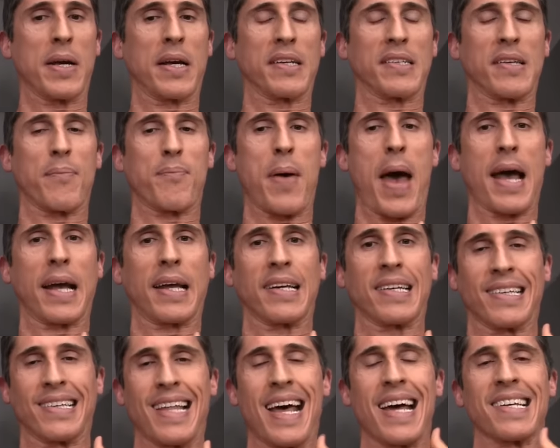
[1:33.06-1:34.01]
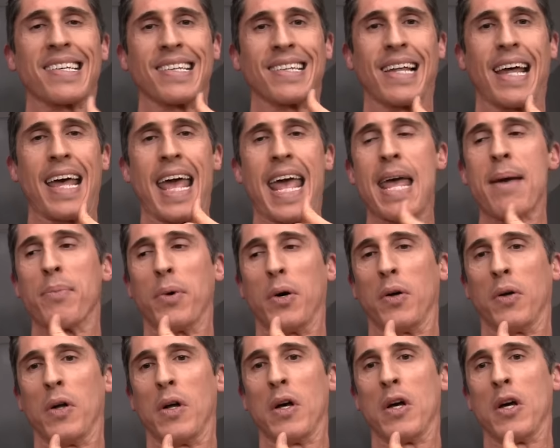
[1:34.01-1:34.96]
because the pec is less
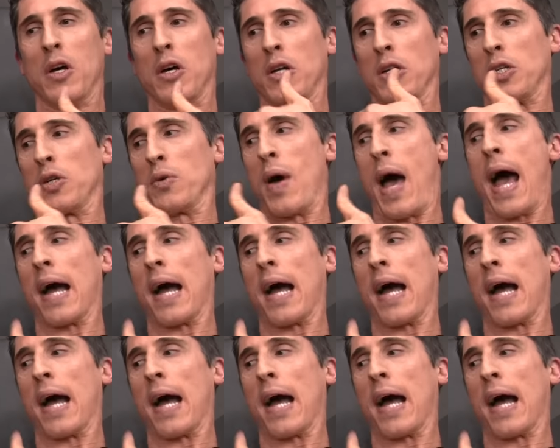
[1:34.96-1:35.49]
able to